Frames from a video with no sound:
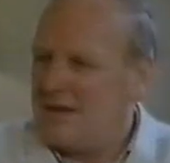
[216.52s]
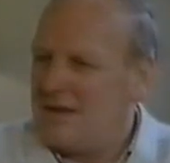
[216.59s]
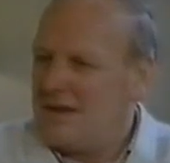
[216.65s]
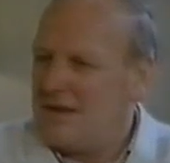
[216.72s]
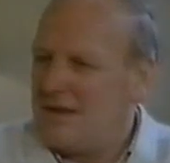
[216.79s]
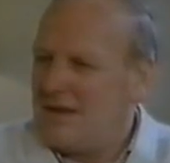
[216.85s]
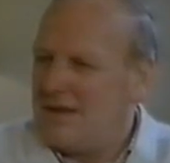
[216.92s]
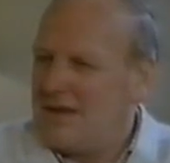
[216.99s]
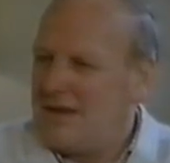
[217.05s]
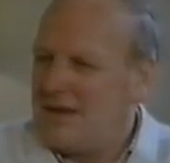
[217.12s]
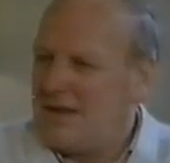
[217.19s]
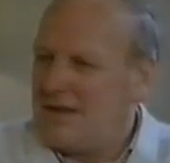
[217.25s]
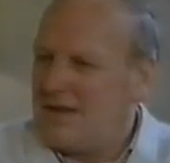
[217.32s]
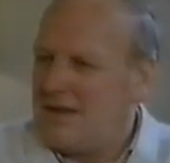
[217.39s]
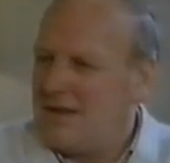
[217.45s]
Would that
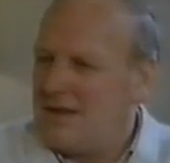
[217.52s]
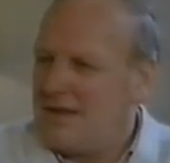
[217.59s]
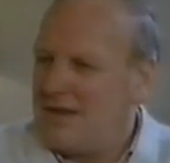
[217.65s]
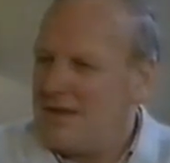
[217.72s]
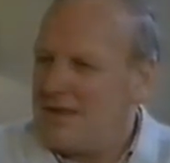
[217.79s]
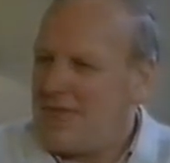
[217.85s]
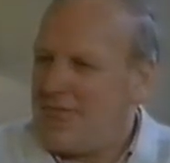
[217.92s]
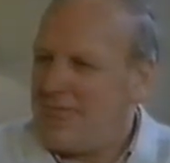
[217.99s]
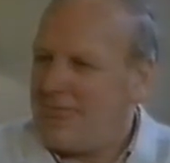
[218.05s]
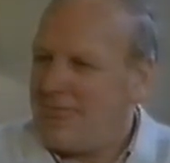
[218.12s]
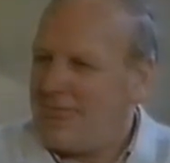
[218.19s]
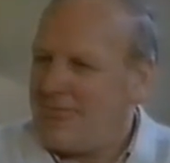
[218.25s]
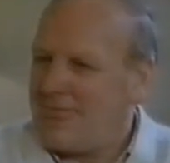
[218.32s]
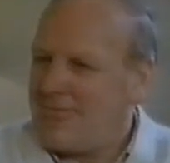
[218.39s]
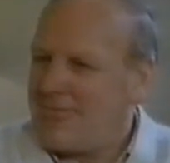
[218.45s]
sour your
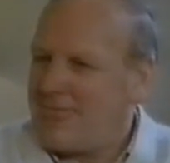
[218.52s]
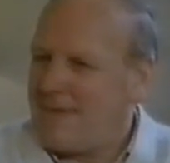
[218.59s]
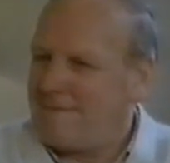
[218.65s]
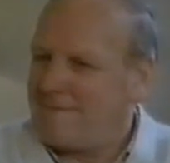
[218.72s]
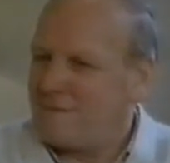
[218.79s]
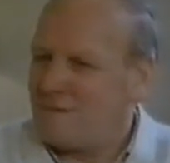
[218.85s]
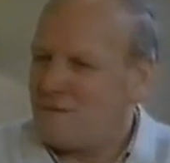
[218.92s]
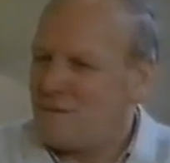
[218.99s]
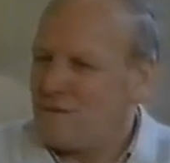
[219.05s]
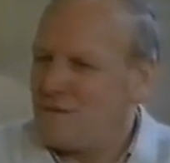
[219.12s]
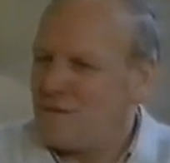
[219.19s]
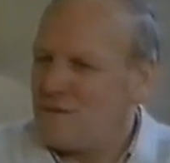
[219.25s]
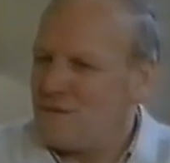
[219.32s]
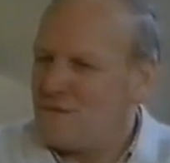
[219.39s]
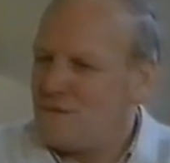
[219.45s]
life if they
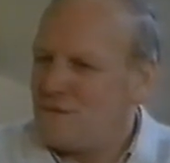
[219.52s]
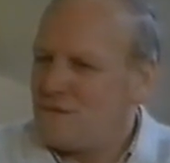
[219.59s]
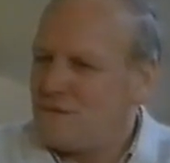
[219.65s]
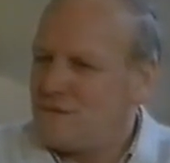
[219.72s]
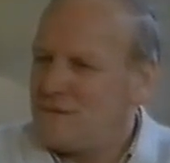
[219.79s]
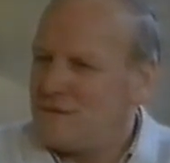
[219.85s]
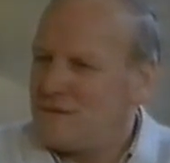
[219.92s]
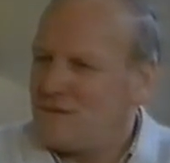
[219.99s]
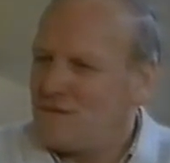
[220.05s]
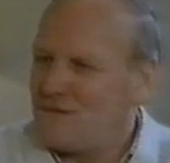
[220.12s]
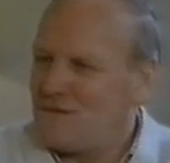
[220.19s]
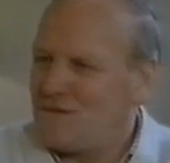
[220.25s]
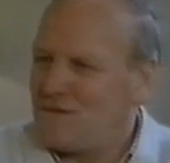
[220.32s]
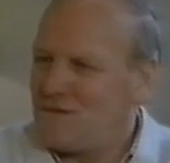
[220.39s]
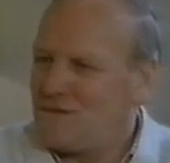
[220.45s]
attacked you and savaged
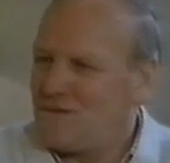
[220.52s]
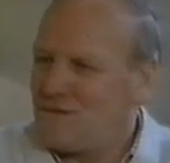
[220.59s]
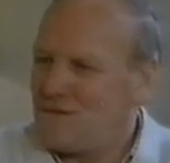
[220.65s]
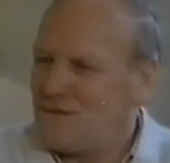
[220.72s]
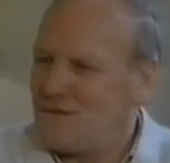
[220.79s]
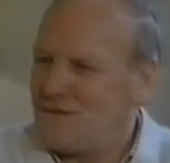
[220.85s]
you again.